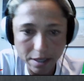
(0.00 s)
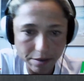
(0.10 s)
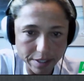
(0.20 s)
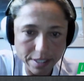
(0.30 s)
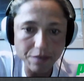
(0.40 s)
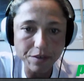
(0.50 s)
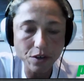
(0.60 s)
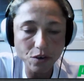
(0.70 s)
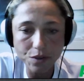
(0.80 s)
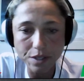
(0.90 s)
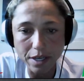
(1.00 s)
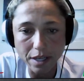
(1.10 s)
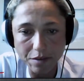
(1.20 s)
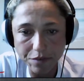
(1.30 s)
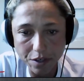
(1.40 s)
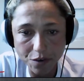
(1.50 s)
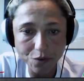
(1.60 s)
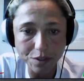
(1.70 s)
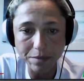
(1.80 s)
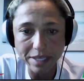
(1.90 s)
I have a 7-year-old and an
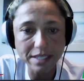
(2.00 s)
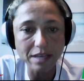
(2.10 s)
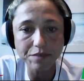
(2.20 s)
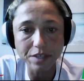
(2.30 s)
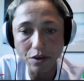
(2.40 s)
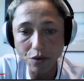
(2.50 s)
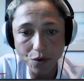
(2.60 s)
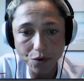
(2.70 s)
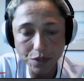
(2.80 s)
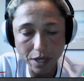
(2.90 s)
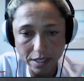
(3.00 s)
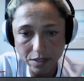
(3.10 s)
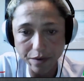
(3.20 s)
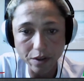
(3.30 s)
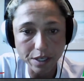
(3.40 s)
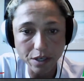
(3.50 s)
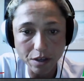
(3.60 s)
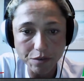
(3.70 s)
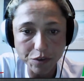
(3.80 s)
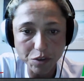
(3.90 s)
11-year-old, and my 7-year-old has fallen in
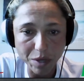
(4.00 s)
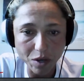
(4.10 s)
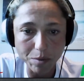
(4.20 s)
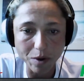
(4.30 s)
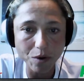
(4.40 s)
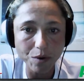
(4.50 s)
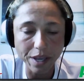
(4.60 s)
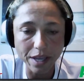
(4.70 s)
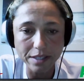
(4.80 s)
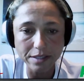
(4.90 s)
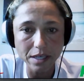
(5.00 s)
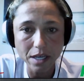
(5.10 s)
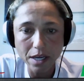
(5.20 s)
love with pickleball, and